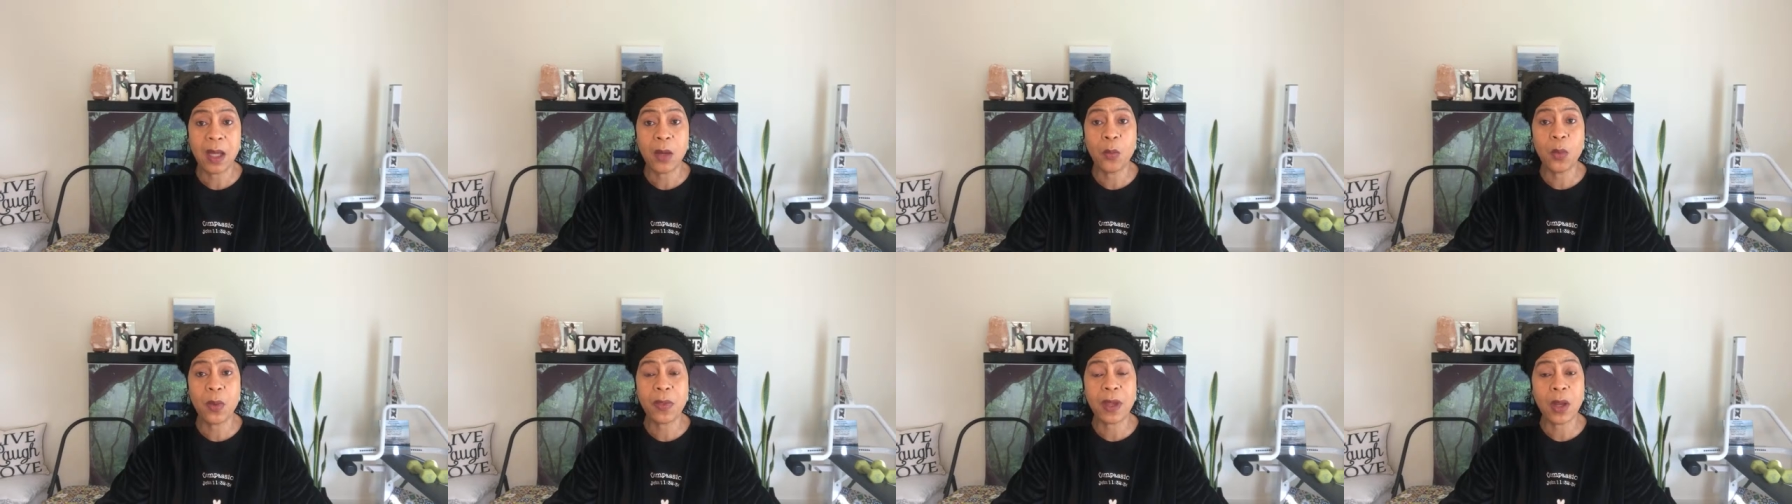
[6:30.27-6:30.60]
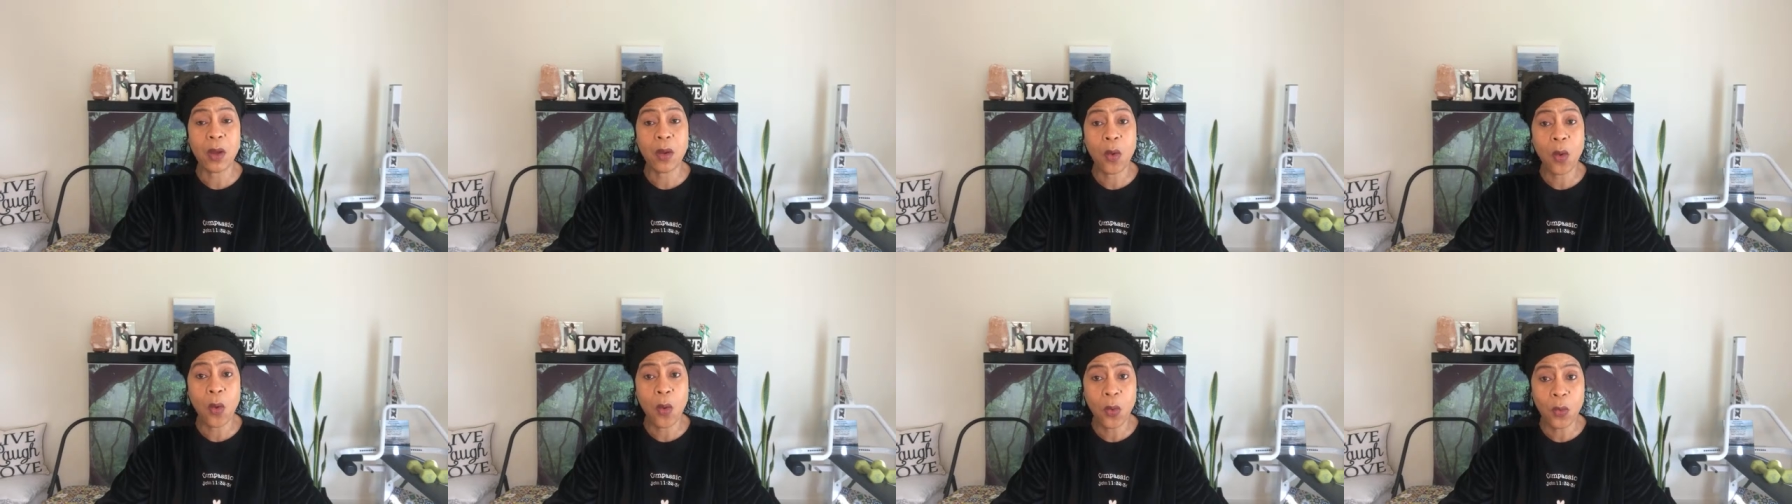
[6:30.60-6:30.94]
with our
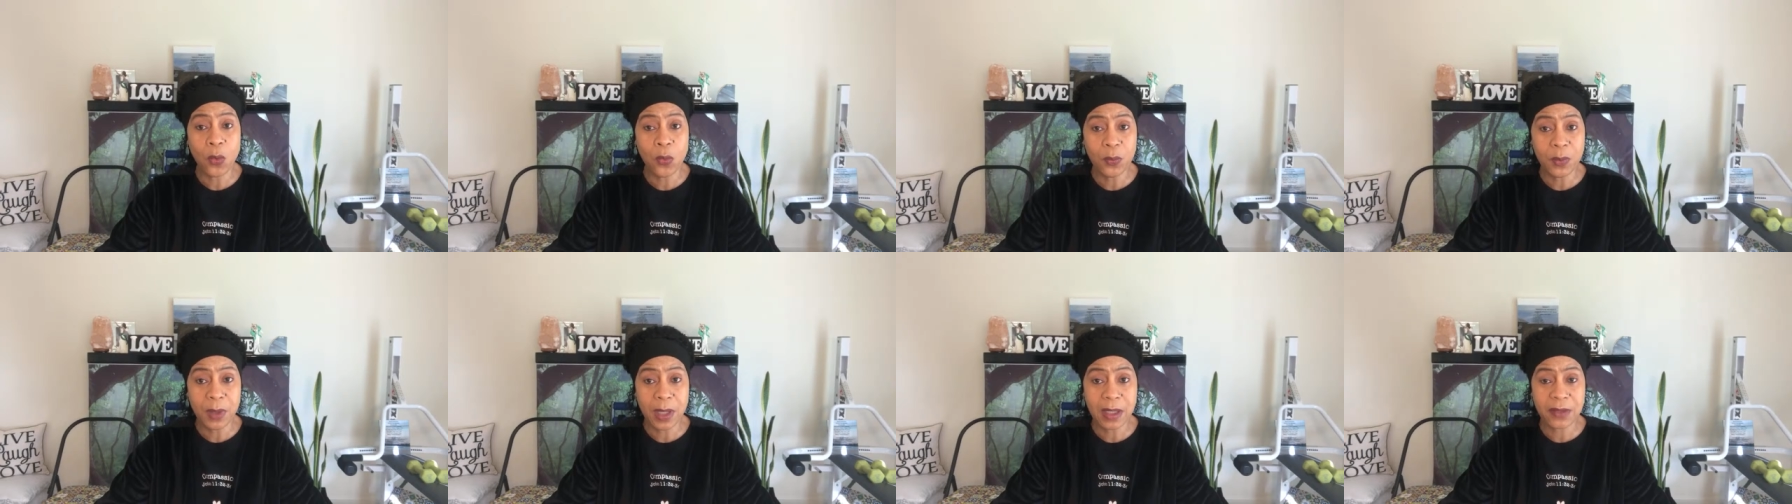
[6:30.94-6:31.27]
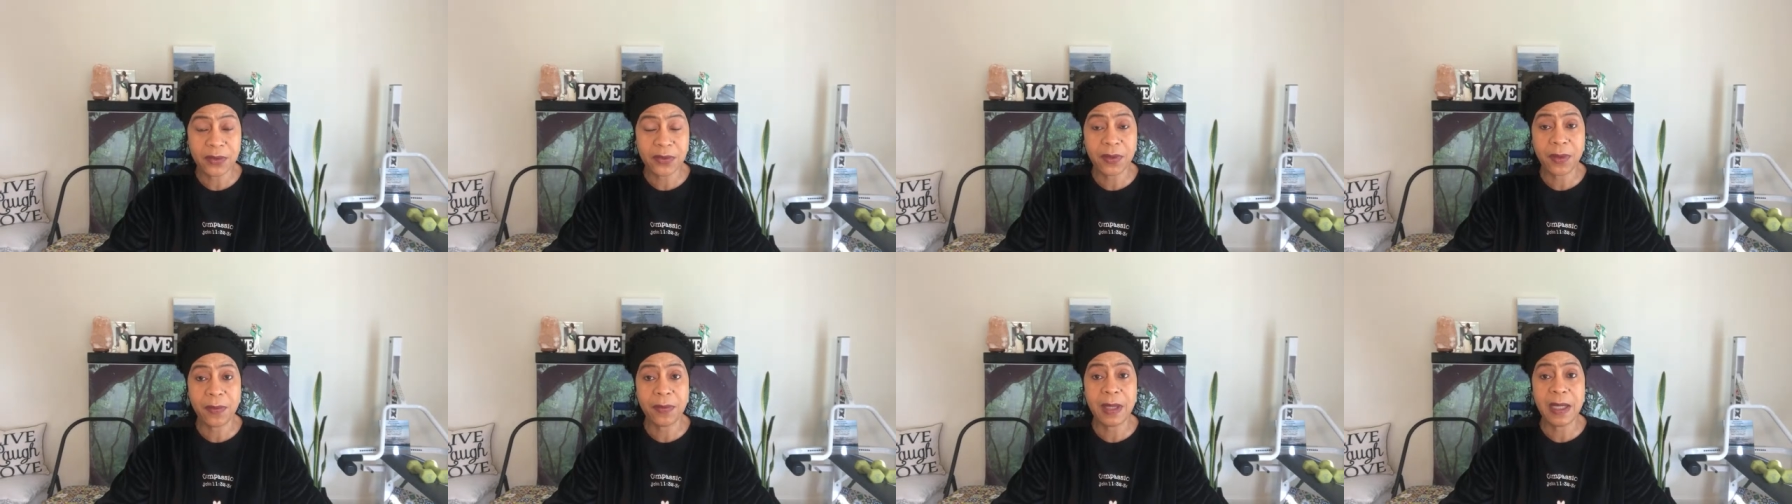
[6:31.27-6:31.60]

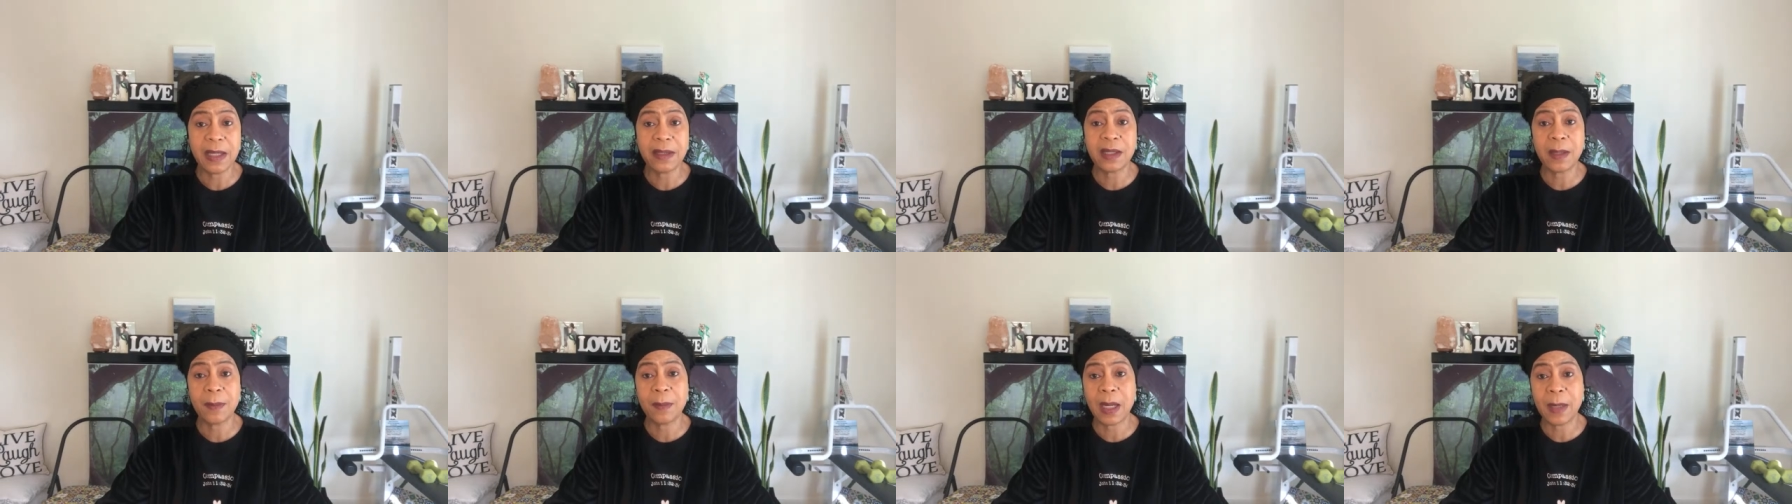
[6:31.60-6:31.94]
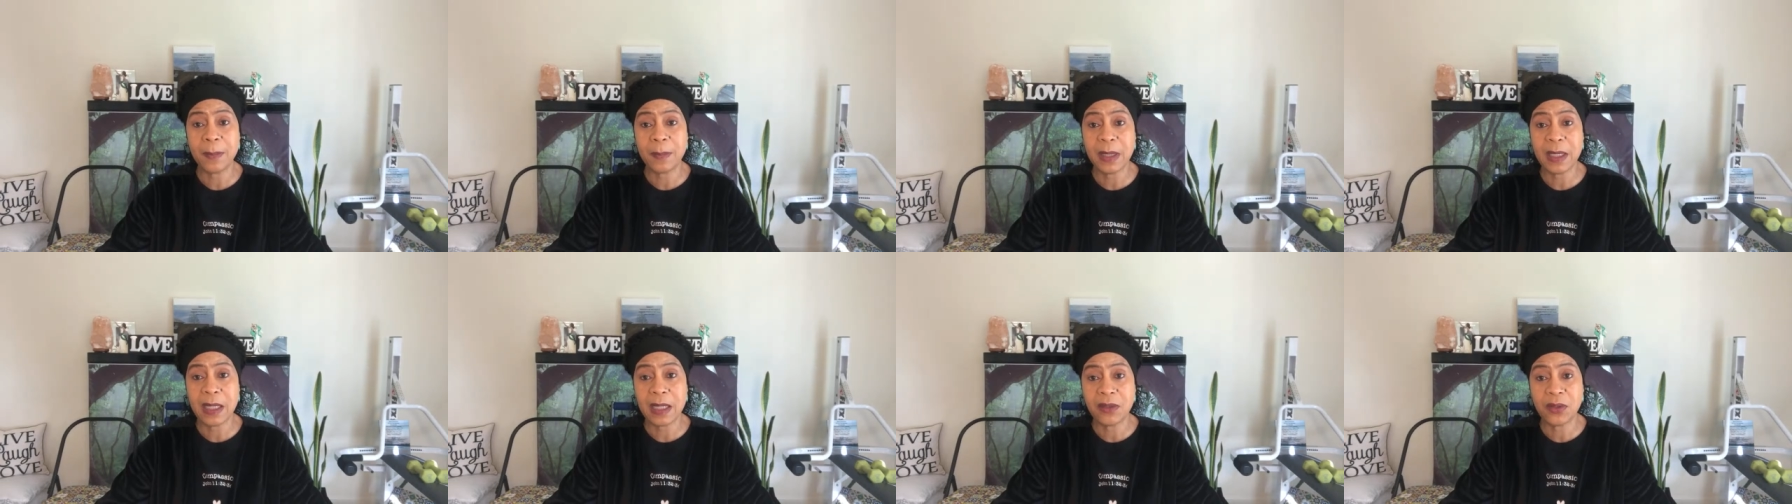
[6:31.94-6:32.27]
wholeness, the things that
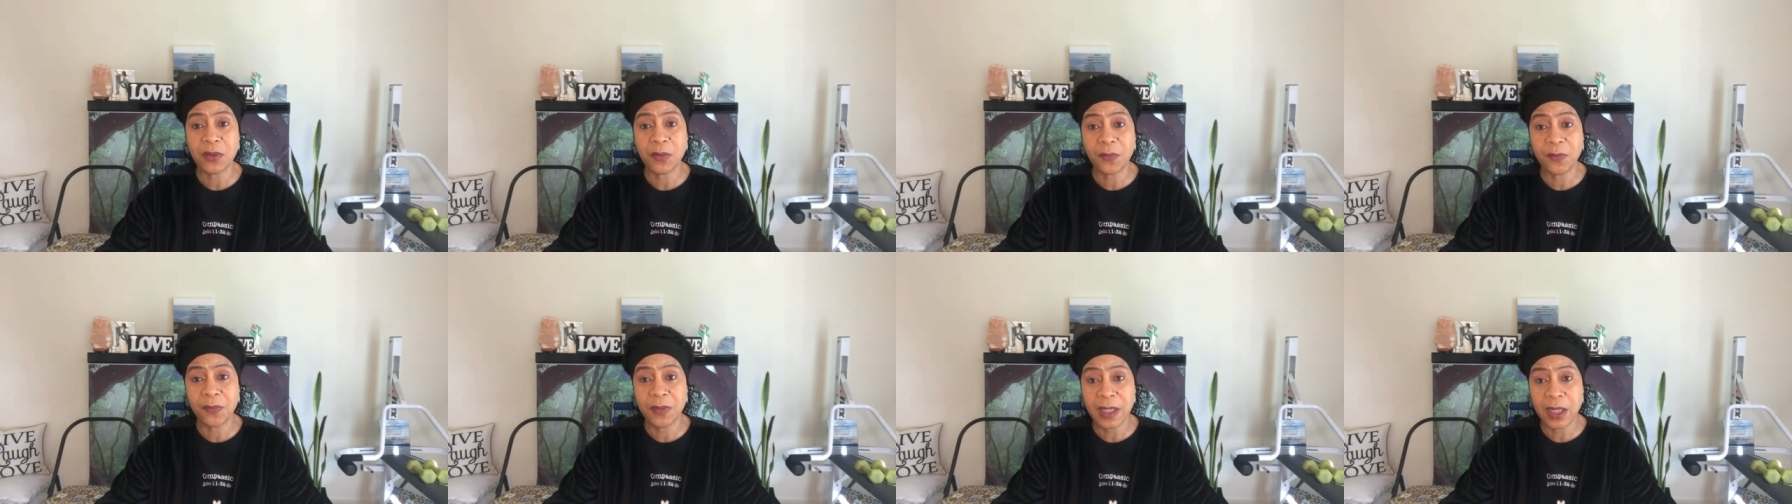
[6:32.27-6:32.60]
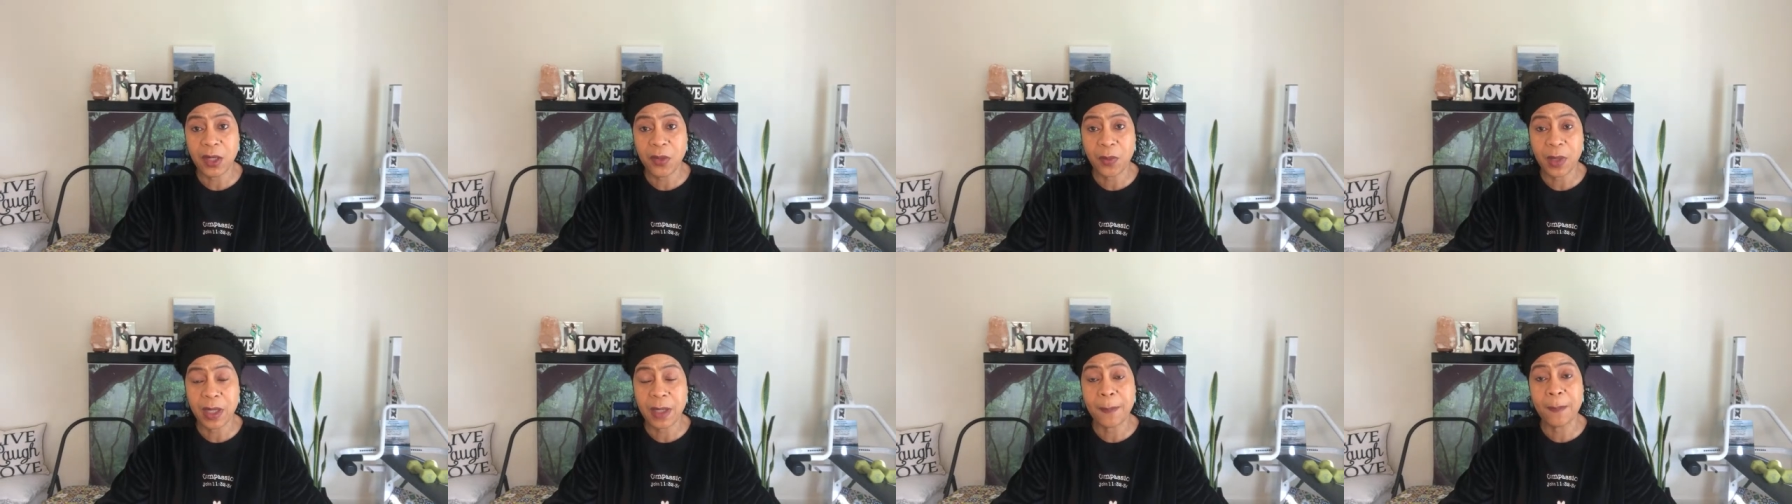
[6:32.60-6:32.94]
might be
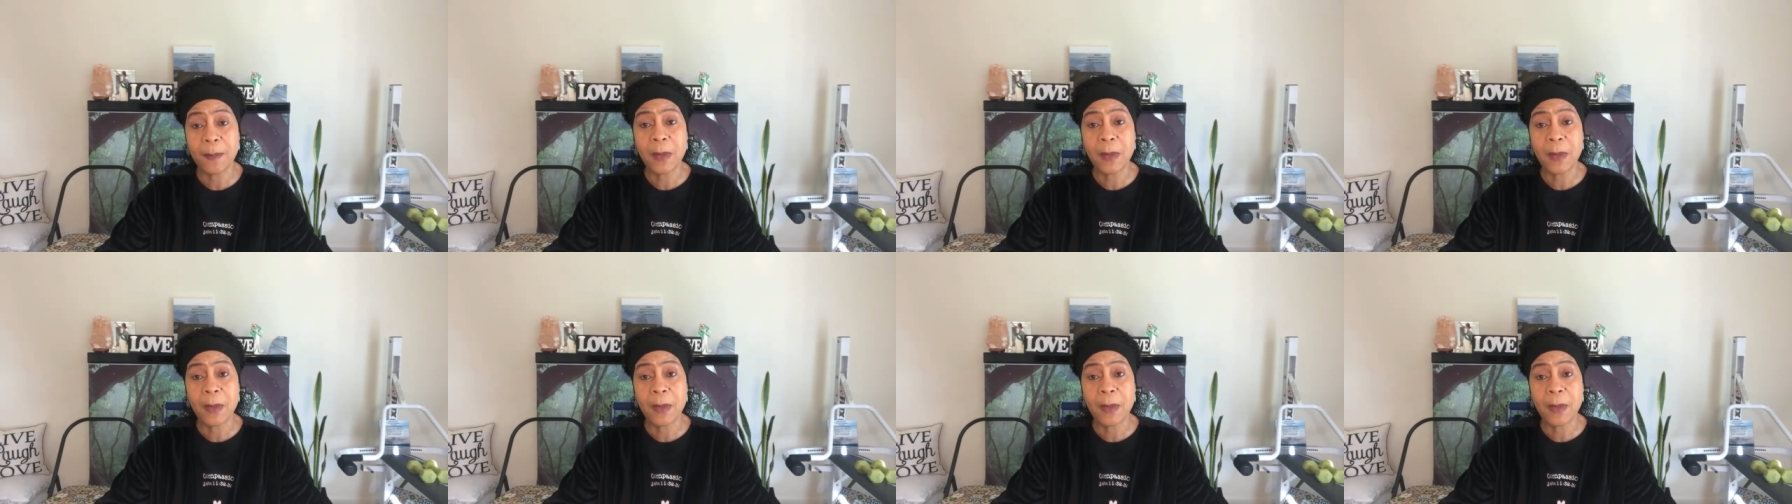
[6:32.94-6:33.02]
interfering